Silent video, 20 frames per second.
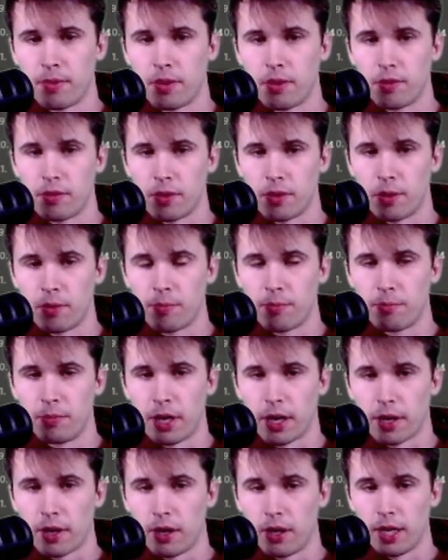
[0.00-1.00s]
So
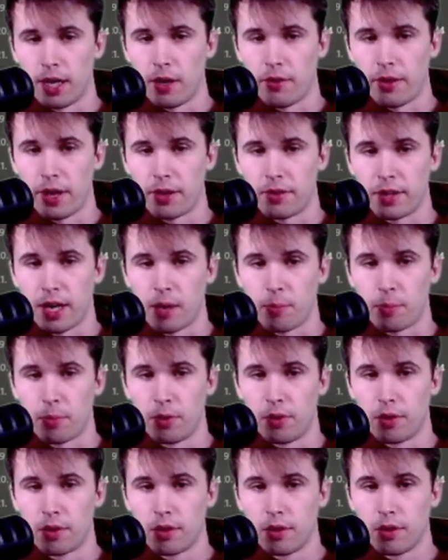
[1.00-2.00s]
not going to allow that to
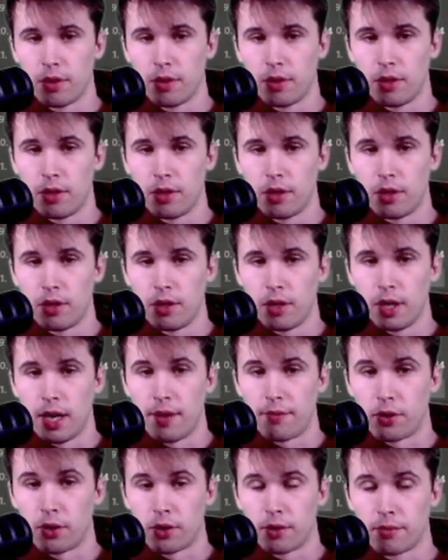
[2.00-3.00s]
happen
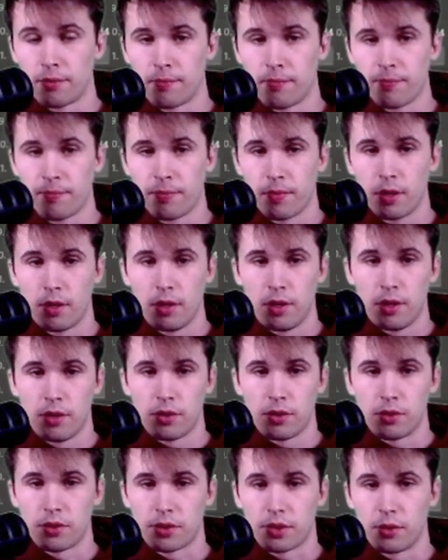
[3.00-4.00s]
ever.
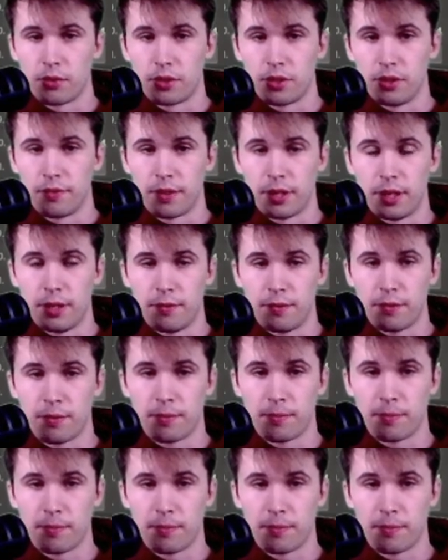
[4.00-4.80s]
So let's go c5.